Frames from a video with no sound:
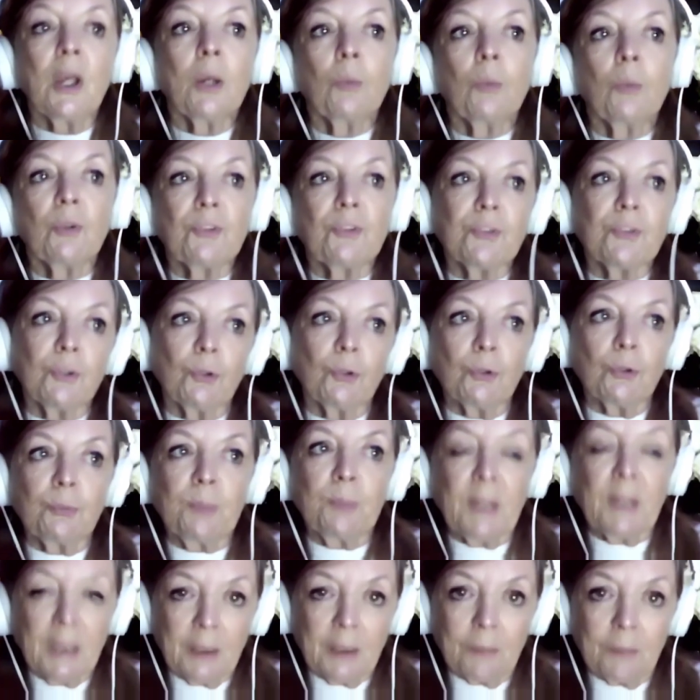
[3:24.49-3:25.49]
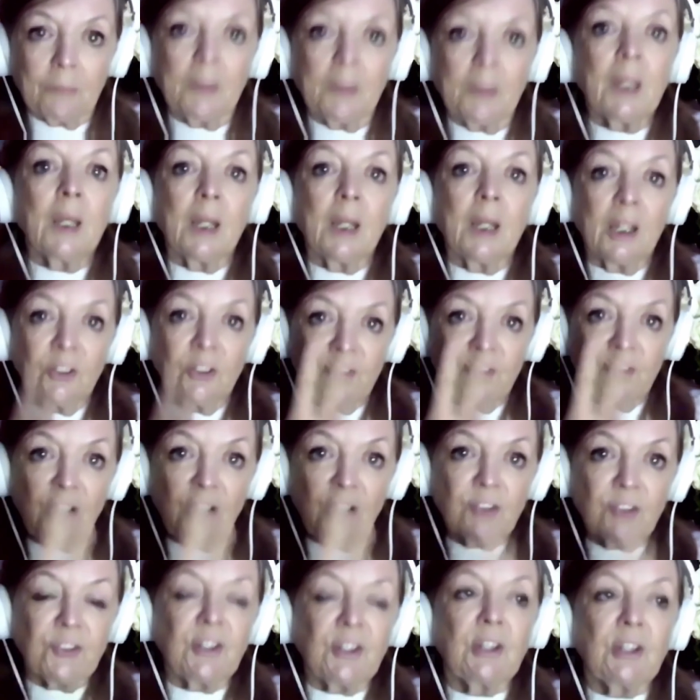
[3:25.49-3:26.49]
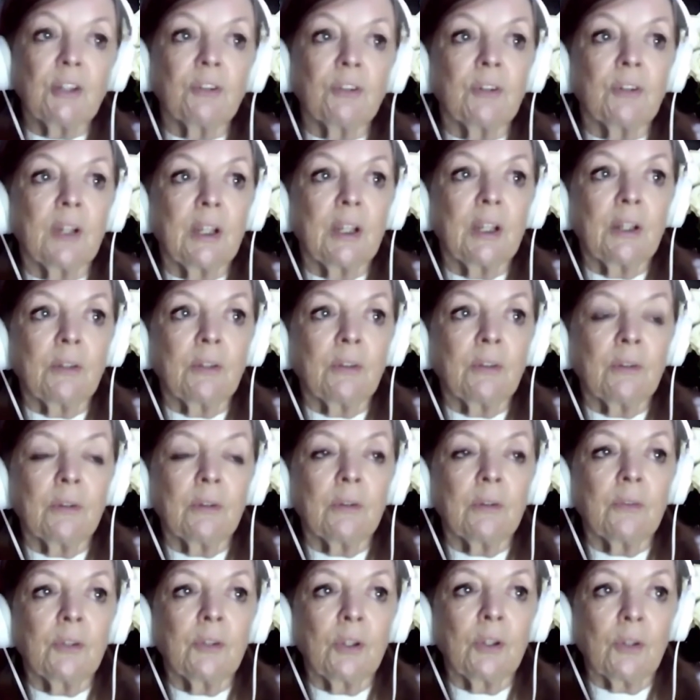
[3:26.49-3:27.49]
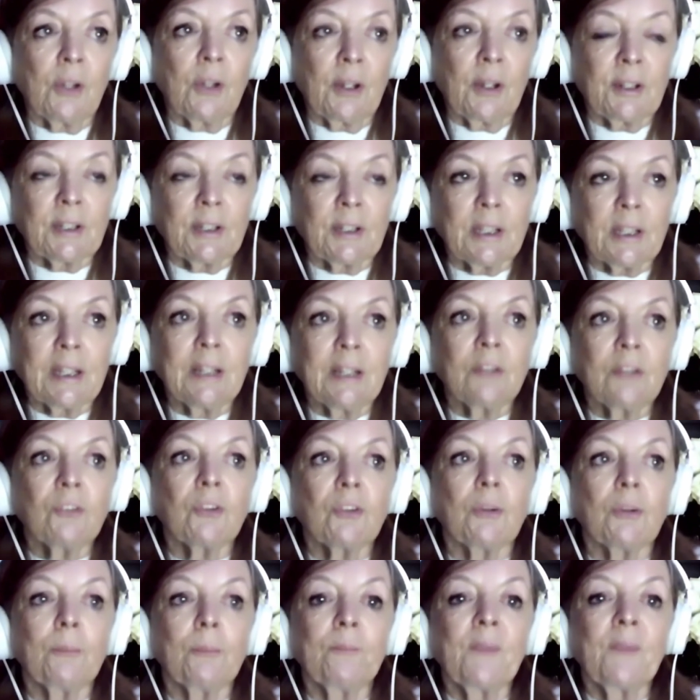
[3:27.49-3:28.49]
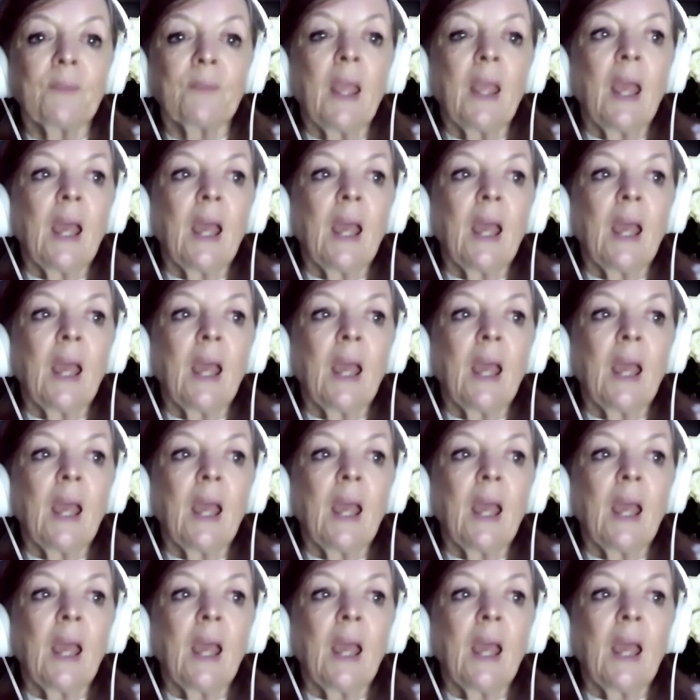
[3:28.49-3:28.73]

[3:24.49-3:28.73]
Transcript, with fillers: was Lord Bingham, a judge here in the United Kingdom.